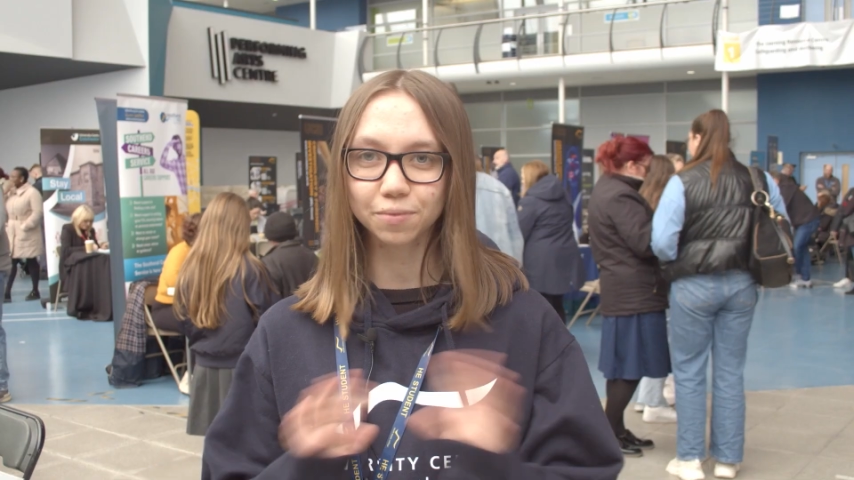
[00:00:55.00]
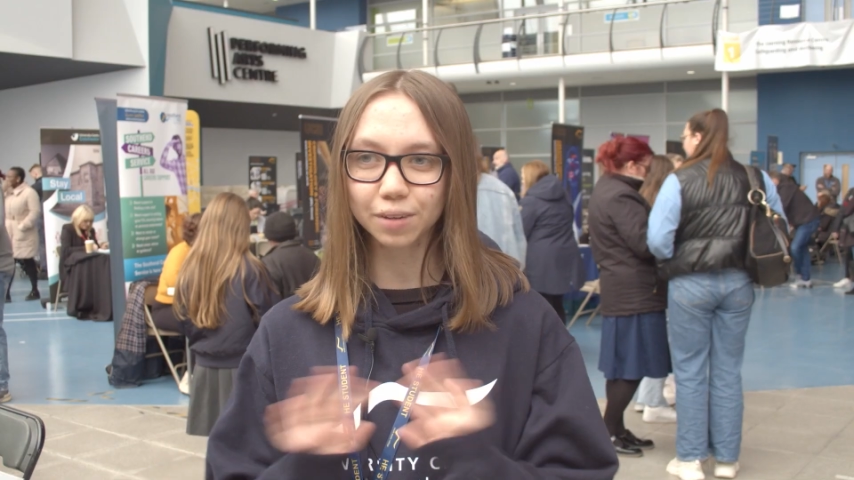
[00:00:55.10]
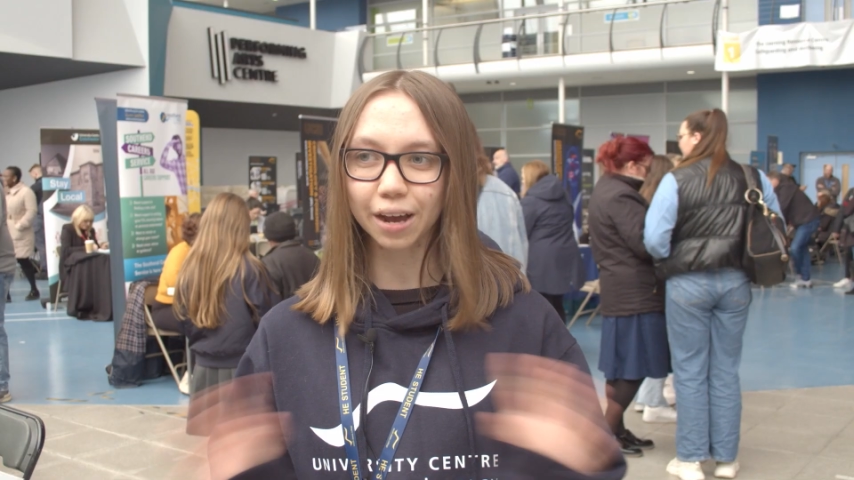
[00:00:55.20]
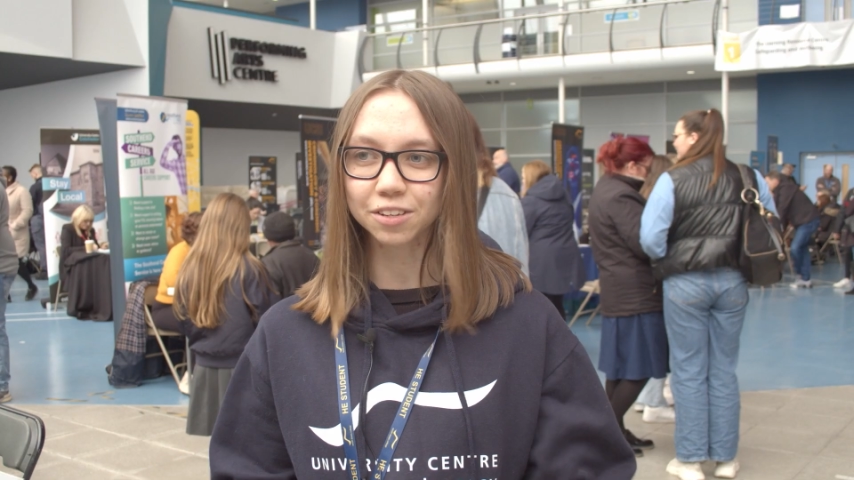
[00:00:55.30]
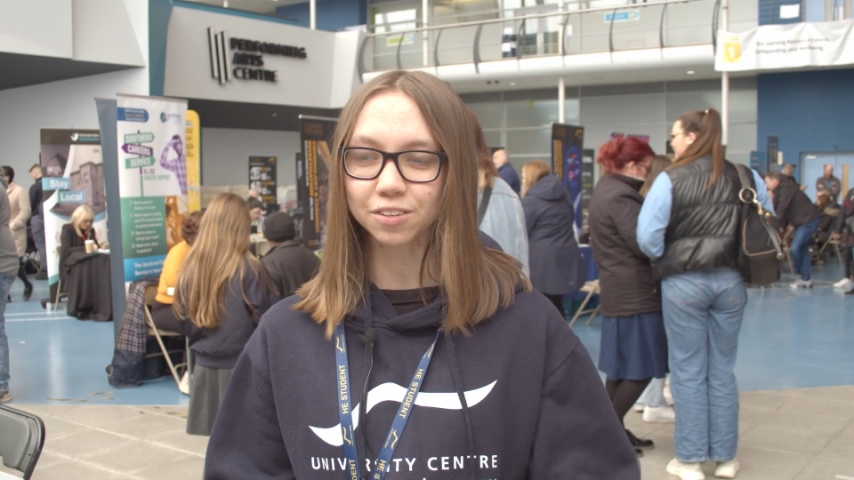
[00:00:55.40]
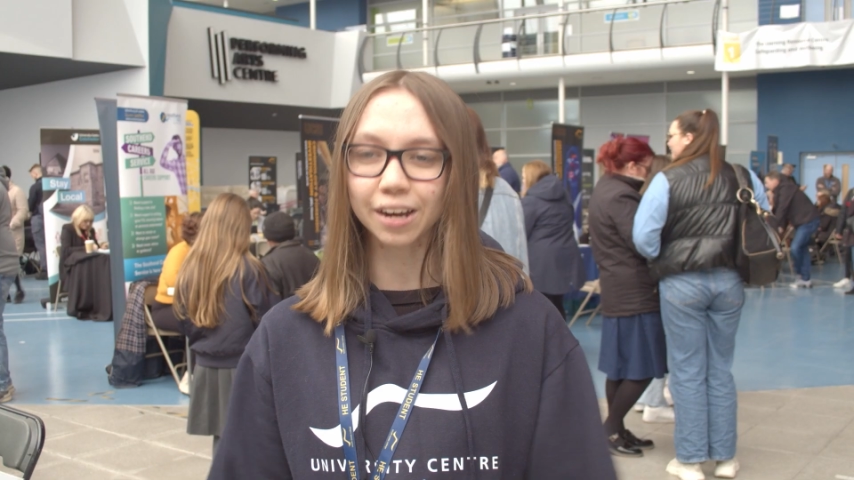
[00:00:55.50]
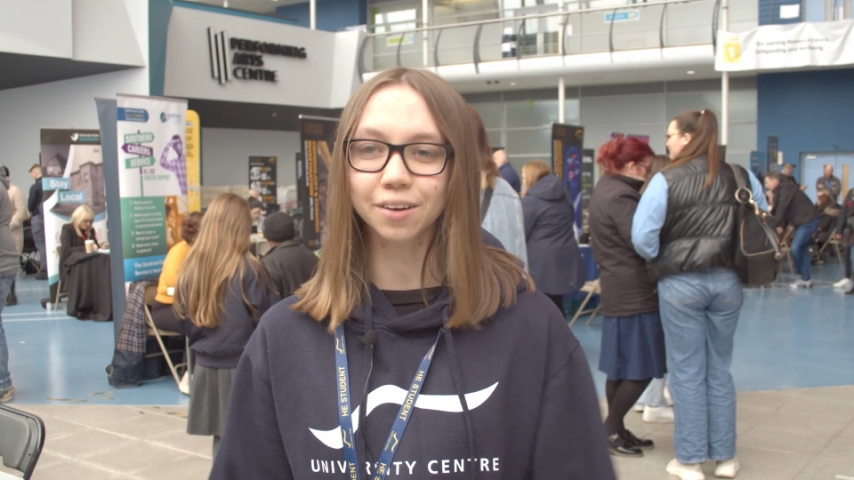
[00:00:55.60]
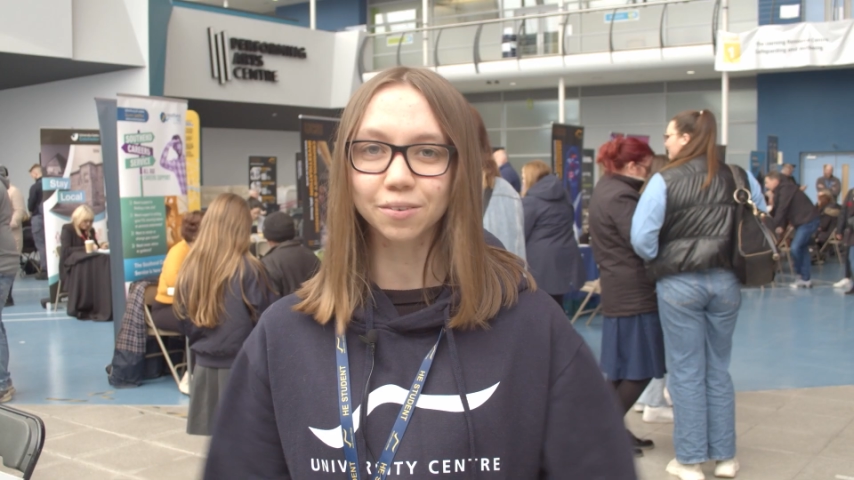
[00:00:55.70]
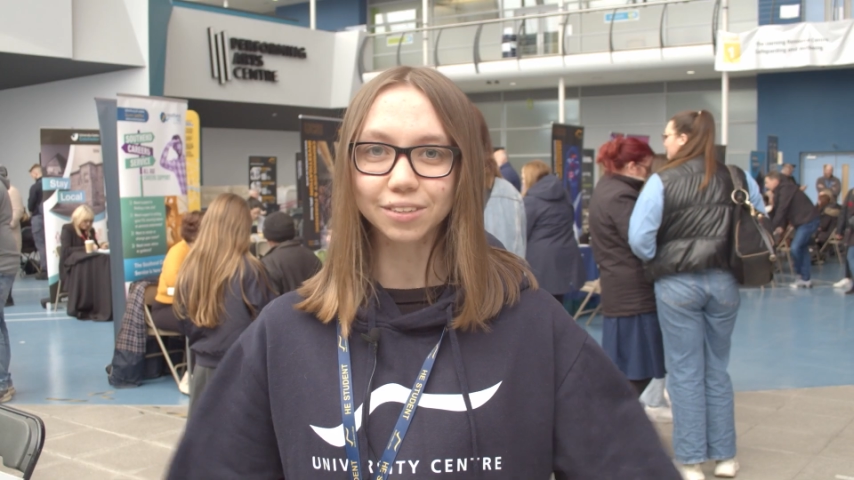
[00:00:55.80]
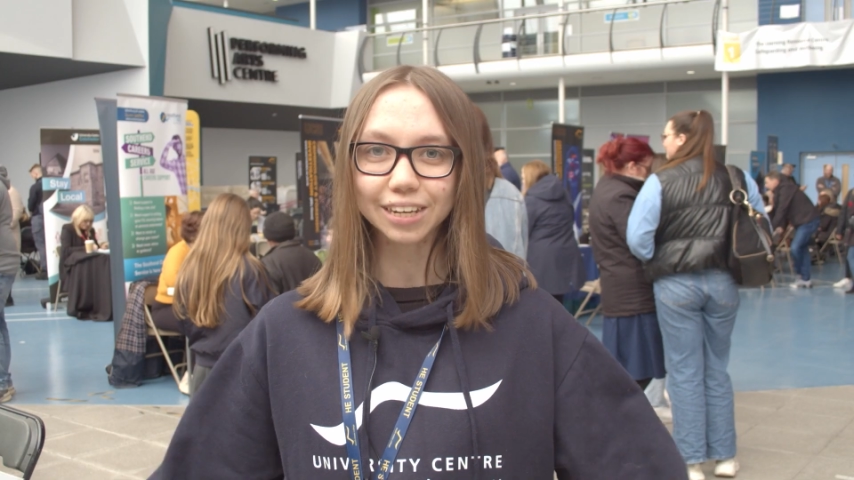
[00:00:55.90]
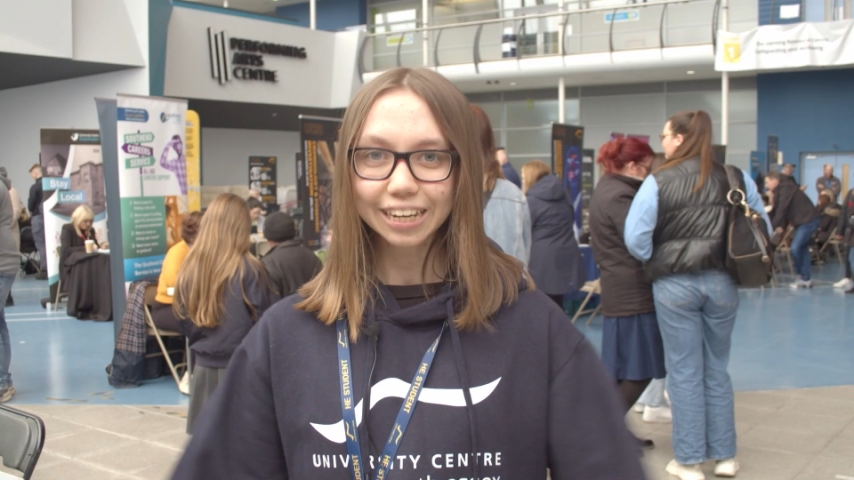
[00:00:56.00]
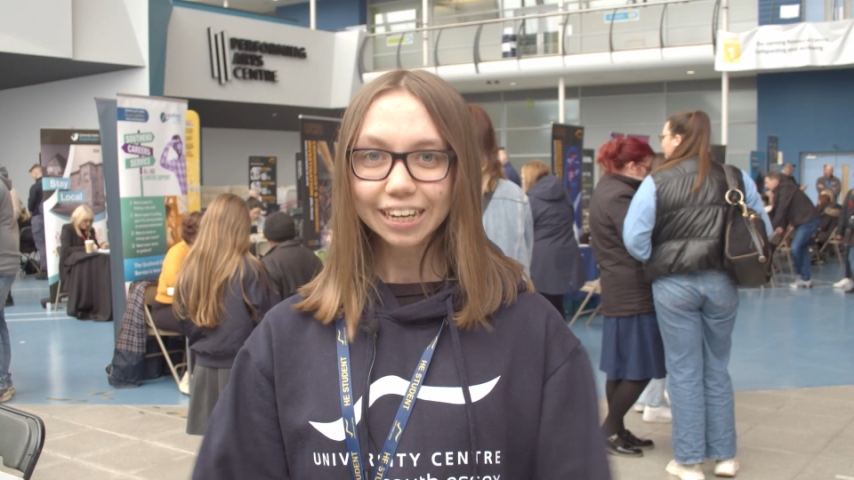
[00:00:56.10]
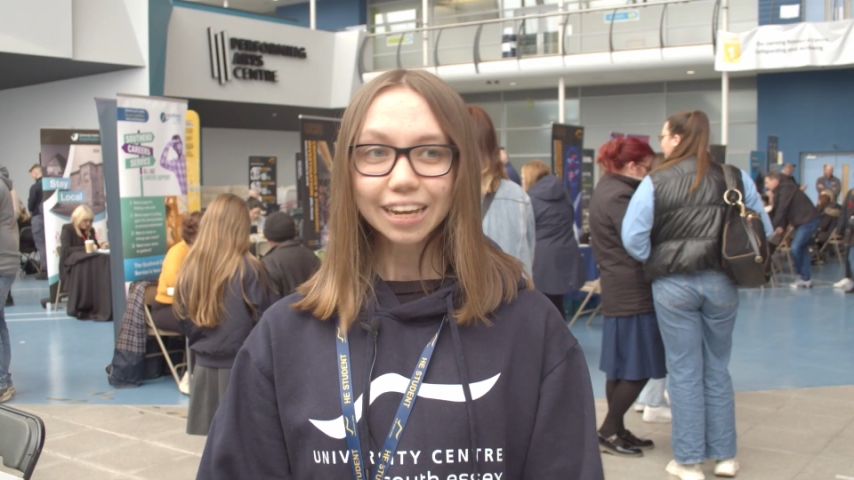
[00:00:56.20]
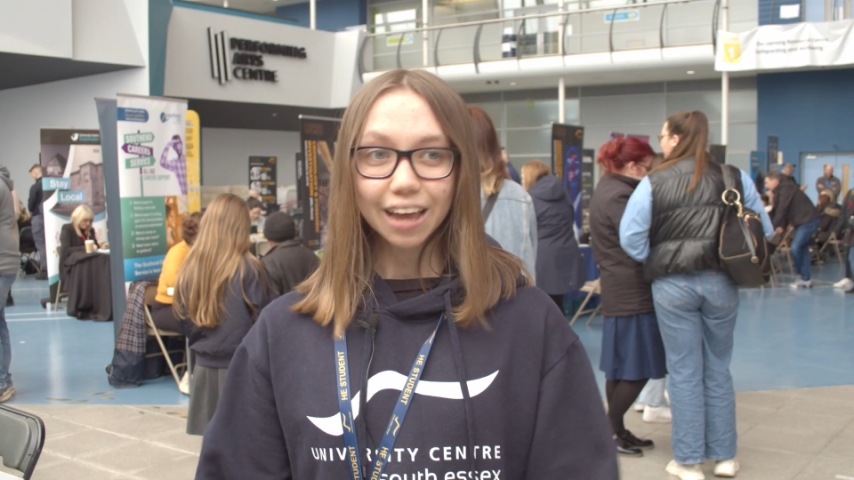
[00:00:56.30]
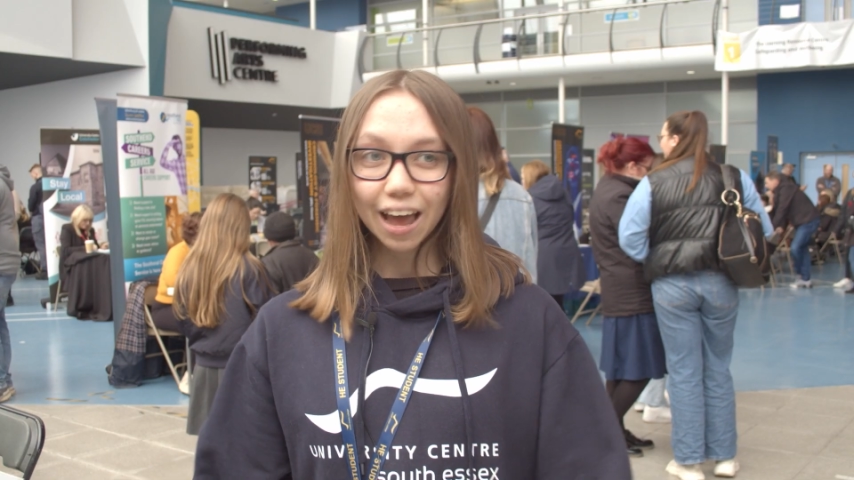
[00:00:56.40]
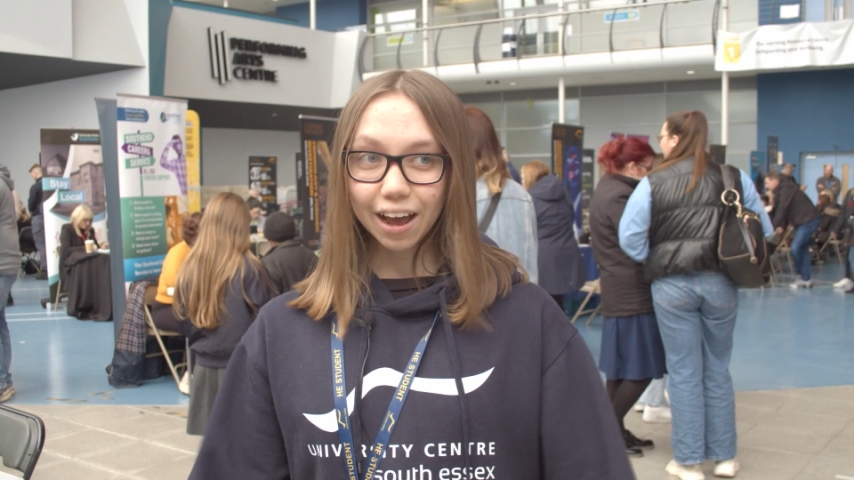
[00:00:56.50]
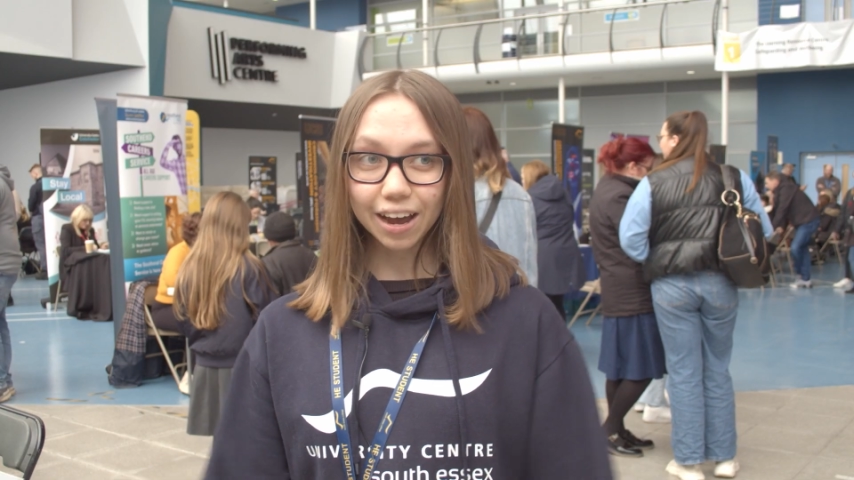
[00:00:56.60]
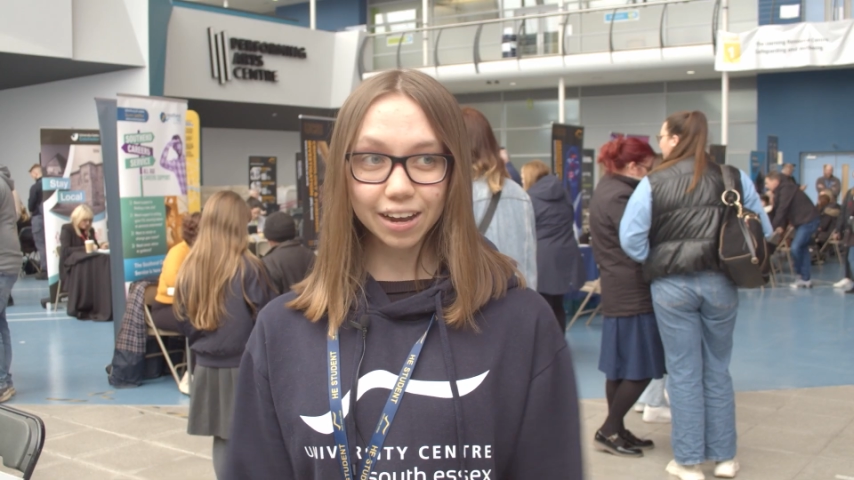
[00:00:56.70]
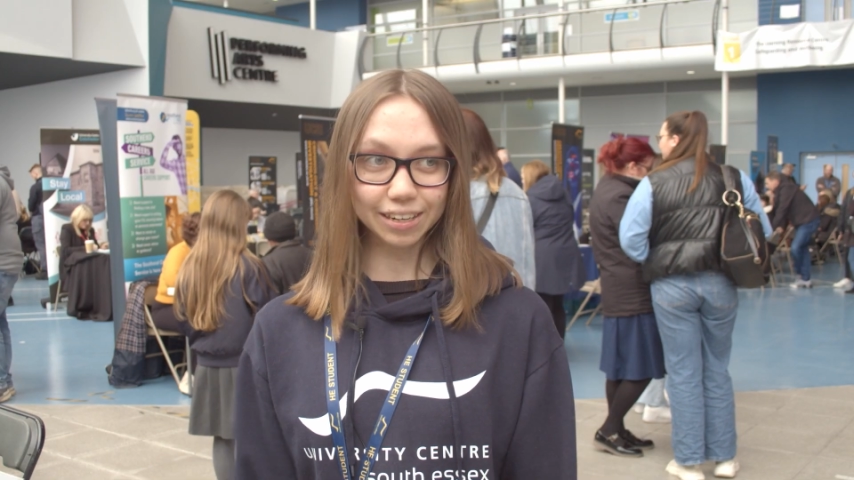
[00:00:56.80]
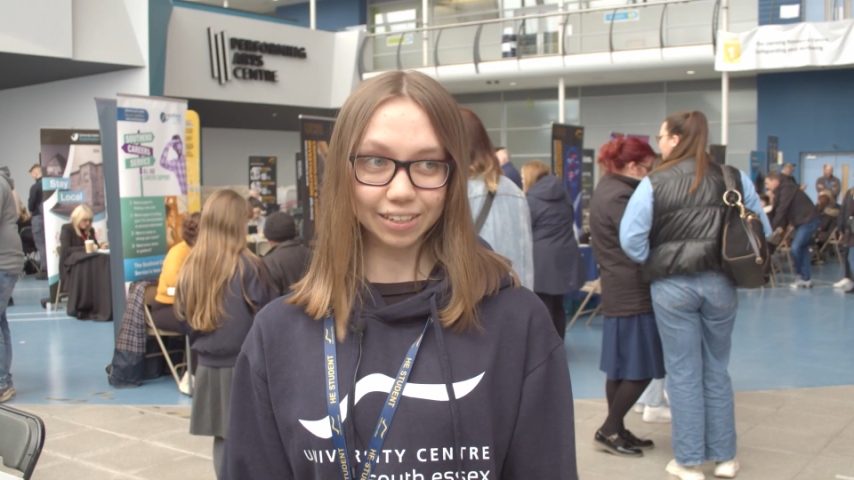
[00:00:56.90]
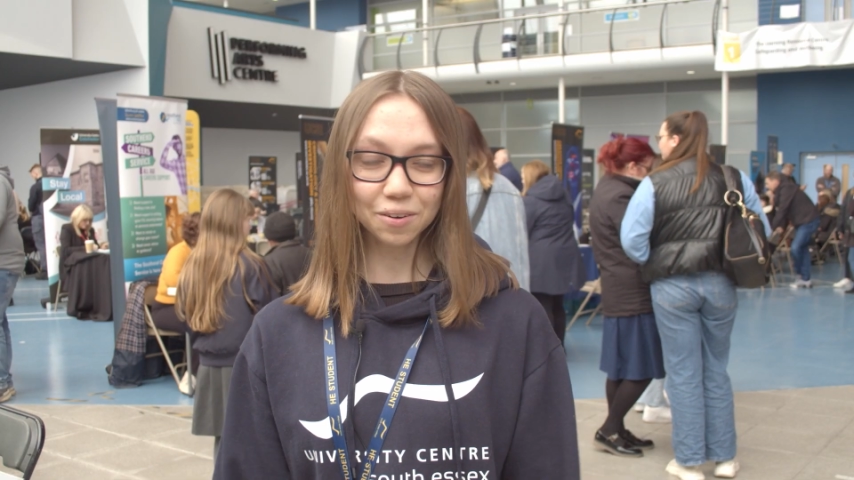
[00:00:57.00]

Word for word: uh, styles, uh,